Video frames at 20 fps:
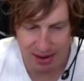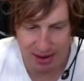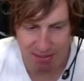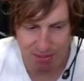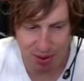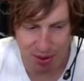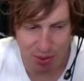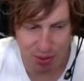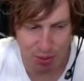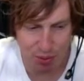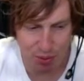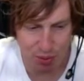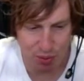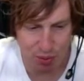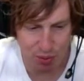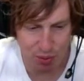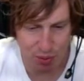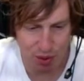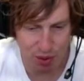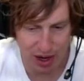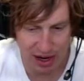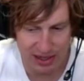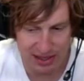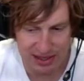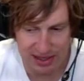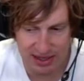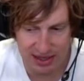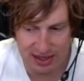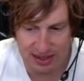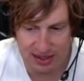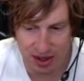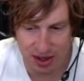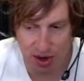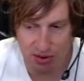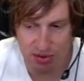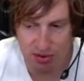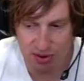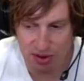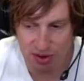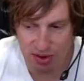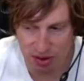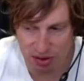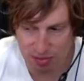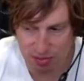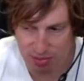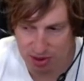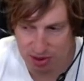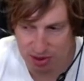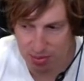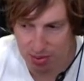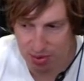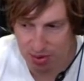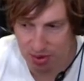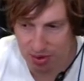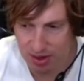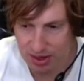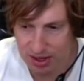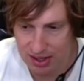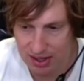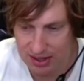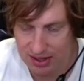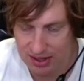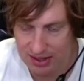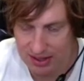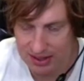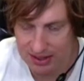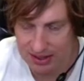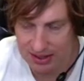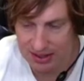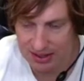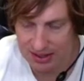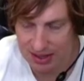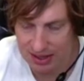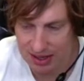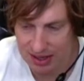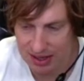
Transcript: But what I say to other young people is,